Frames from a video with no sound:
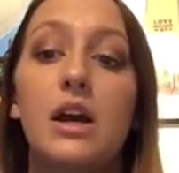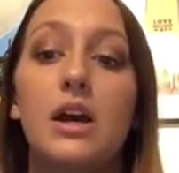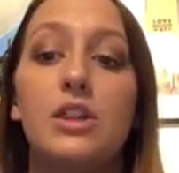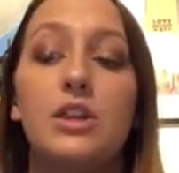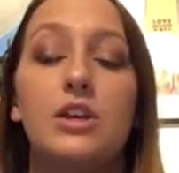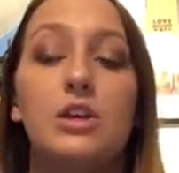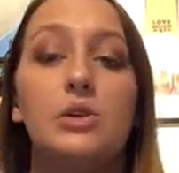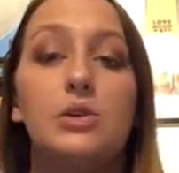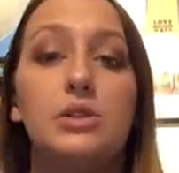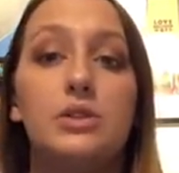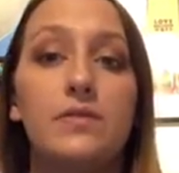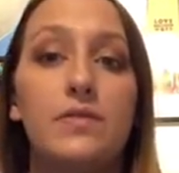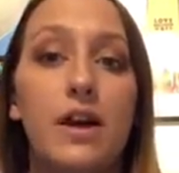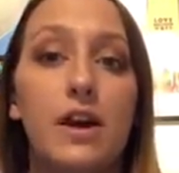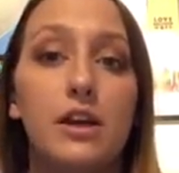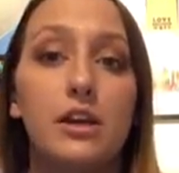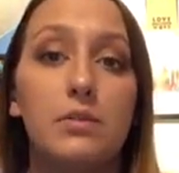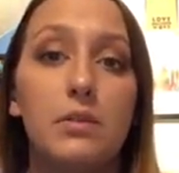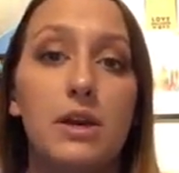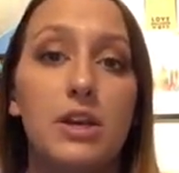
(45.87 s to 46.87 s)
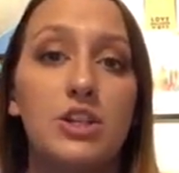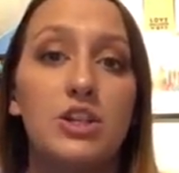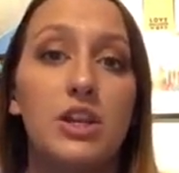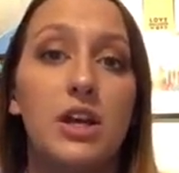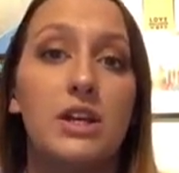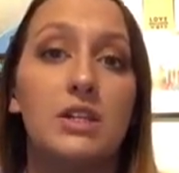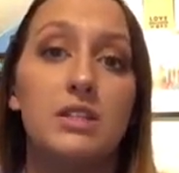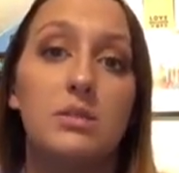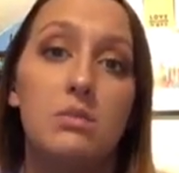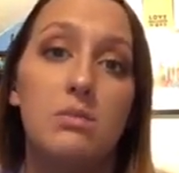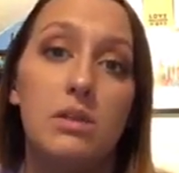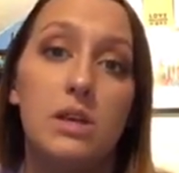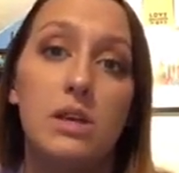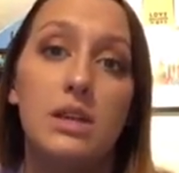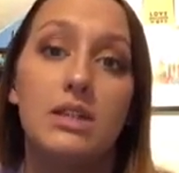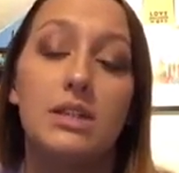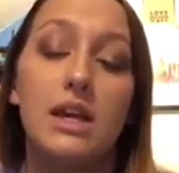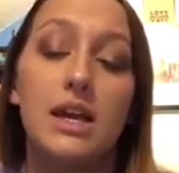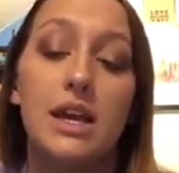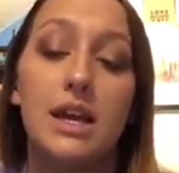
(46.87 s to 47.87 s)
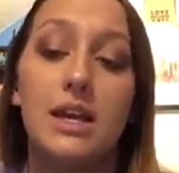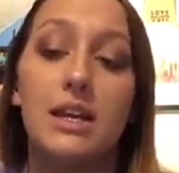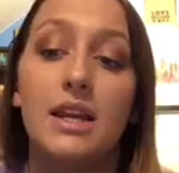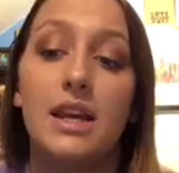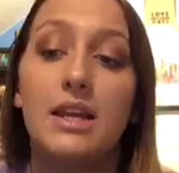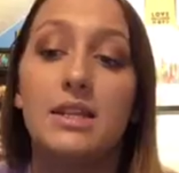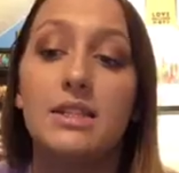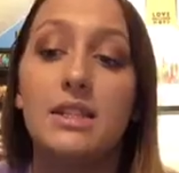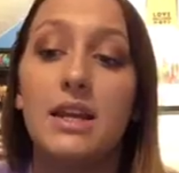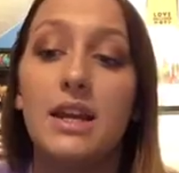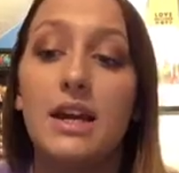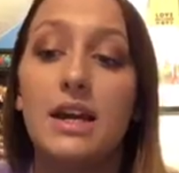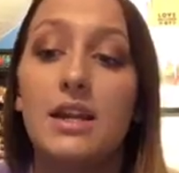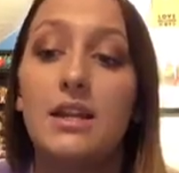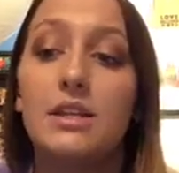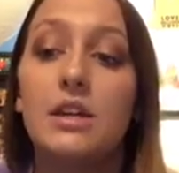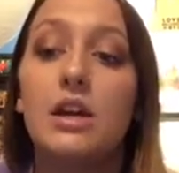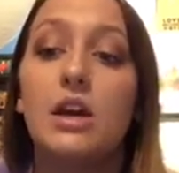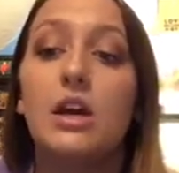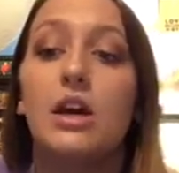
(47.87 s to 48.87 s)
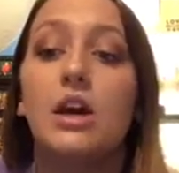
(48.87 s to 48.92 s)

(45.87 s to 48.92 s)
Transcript: the use of occupation as a means and as an end,